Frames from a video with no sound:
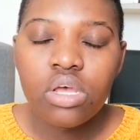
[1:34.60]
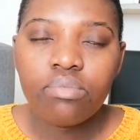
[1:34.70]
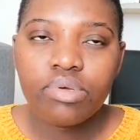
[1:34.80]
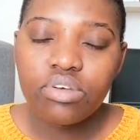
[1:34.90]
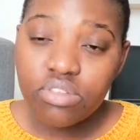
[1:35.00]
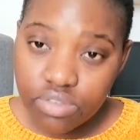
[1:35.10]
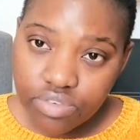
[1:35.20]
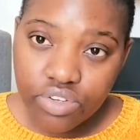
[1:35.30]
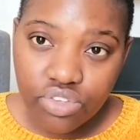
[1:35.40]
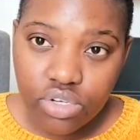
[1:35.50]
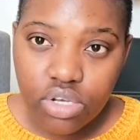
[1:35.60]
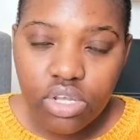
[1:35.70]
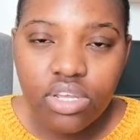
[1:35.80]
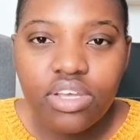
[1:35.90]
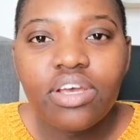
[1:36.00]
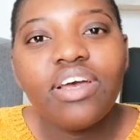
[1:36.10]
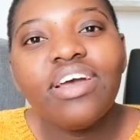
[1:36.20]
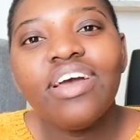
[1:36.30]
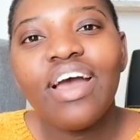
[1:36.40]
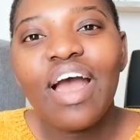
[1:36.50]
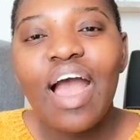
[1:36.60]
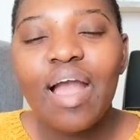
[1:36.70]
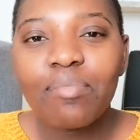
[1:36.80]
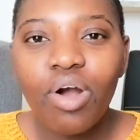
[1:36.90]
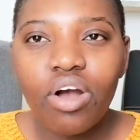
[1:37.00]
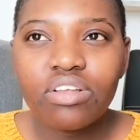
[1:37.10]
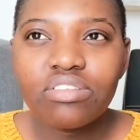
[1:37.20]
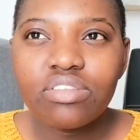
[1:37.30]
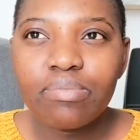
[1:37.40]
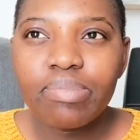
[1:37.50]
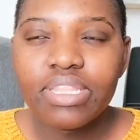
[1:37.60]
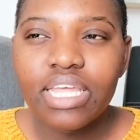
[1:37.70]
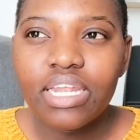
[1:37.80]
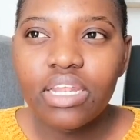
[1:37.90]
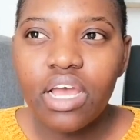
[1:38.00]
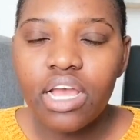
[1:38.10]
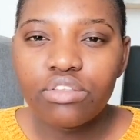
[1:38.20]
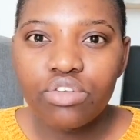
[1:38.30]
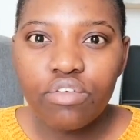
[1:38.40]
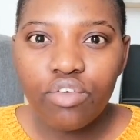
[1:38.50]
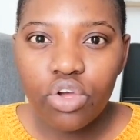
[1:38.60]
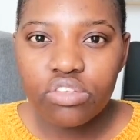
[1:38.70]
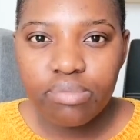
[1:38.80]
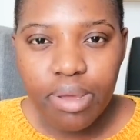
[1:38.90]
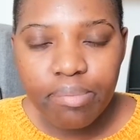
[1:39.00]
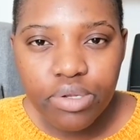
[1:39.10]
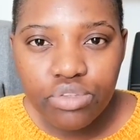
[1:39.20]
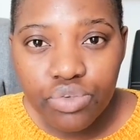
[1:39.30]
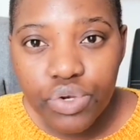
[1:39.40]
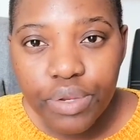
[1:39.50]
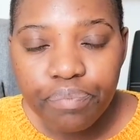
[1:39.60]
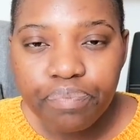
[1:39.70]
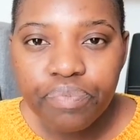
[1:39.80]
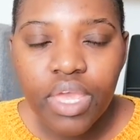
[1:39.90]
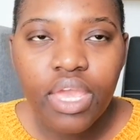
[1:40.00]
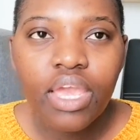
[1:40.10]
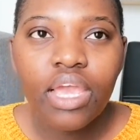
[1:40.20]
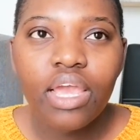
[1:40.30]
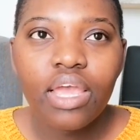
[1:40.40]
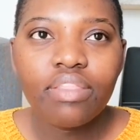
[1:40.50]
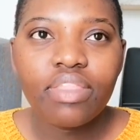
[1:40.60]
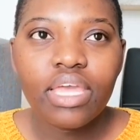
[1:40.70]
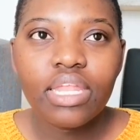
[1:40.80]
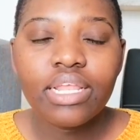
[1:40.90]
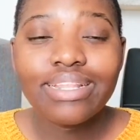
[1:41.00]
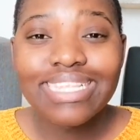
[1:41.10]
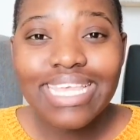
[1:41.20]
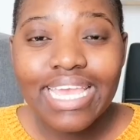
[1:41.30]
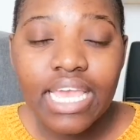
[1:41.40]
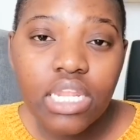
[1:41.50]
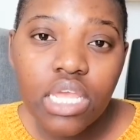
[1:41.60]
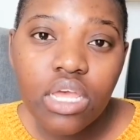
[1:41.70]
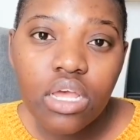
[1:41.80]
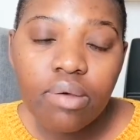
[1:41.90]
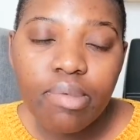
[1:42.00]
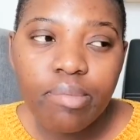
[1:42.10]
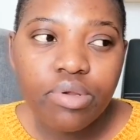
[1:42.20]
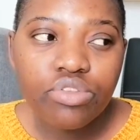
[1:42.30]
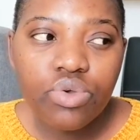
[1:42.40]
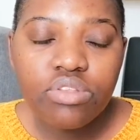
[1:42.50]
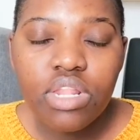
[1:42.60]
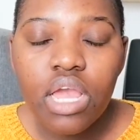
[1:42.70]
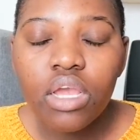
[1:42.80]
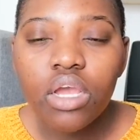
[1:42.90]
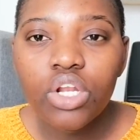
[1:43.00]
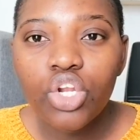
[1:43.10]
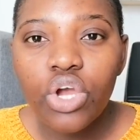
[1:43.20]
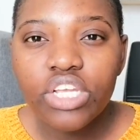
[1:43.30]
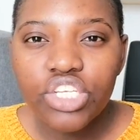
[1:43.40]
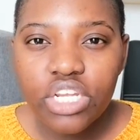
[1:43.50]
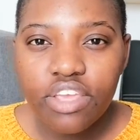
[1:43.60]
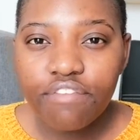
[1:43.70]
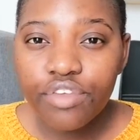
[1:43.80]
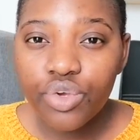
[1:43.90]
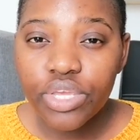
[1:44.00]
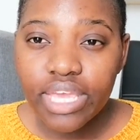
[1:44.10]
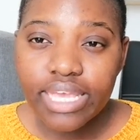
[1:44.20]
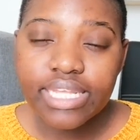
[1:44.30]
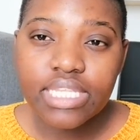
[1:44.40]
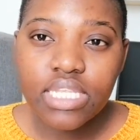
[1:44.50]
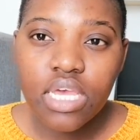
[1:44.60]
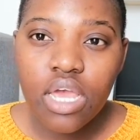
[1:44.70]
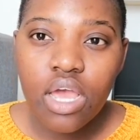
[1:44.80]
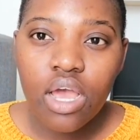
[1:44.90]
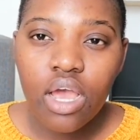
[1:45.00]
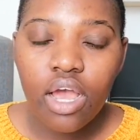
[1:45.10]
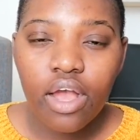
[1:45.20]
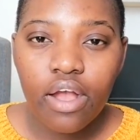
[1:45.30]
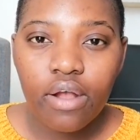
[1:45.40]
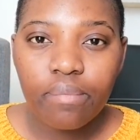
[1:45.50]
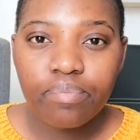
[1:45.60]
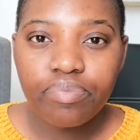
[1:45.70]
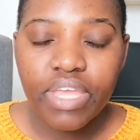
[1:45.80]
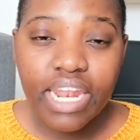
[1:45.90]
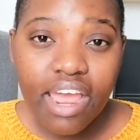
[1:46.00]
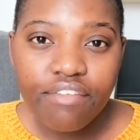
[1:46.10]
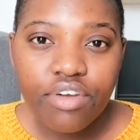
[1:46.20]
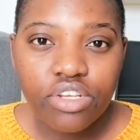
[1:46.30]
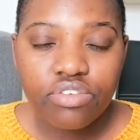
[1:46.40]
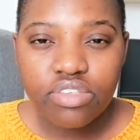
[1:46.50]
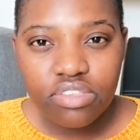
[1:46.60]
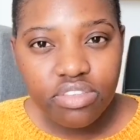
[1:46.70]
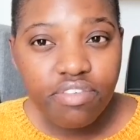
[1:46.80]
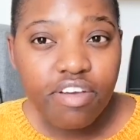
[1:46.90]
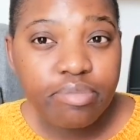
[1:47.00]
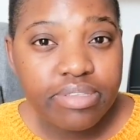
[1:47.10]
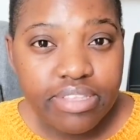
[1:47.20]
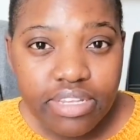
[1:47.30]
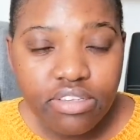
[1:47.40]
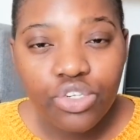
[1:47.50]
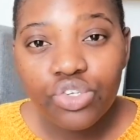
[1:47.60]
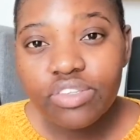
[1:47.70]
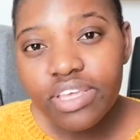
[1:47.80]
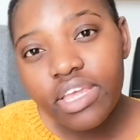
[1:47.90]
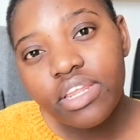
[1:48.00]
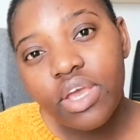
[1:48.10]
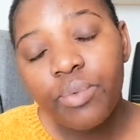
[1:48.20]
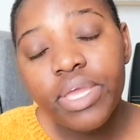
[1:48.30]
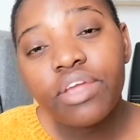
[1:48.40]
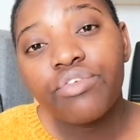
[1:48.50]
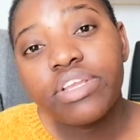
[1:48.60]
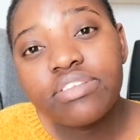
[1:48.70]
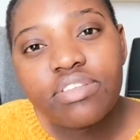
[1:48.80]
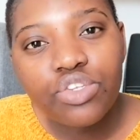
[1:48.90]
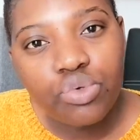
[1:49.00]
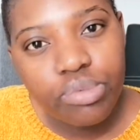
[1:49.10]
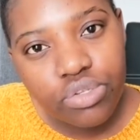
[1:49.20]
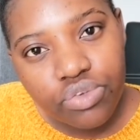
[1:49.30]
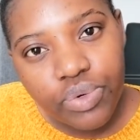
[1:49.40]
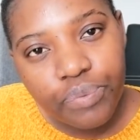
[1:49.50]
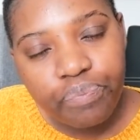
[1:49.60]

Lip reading: because it's first year. I paused, but then I sort of lost my bursary. And then in second year, my bursary was like, no, actually, if you get an average of 65% in your second year, we can reinstate your bursary.